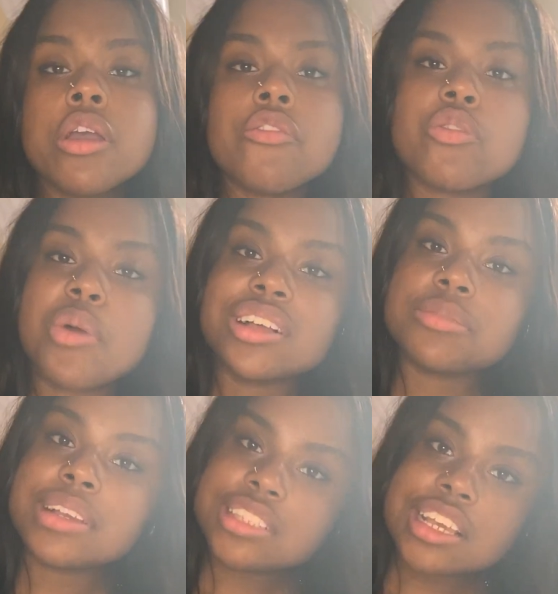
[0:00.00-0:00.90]
reply to
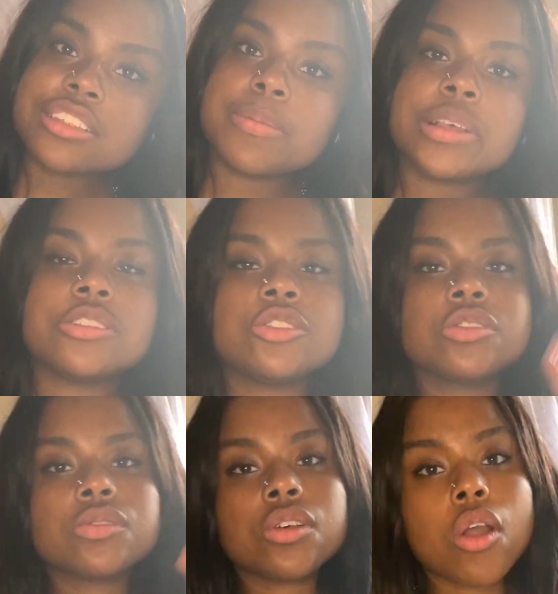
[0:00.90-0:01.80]
my text
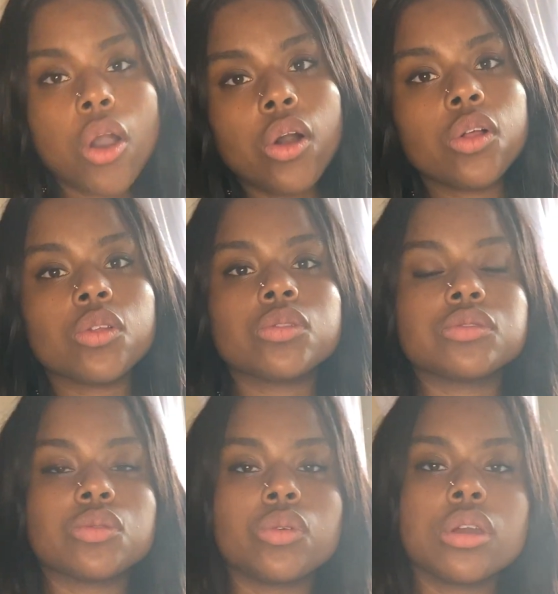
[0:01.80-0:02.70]
messages or calls
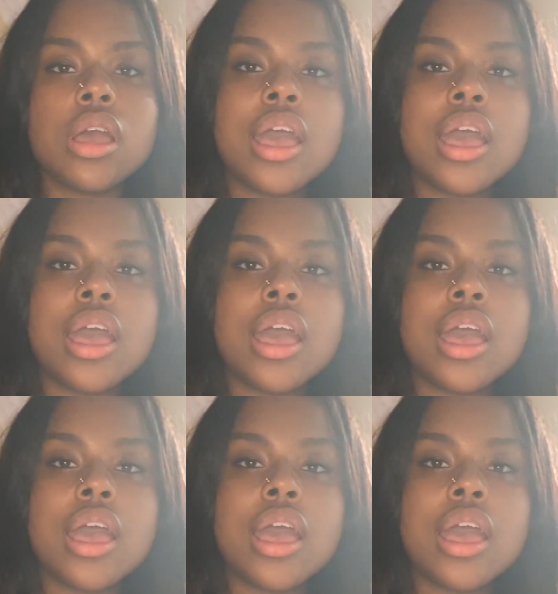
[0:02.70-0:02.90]
or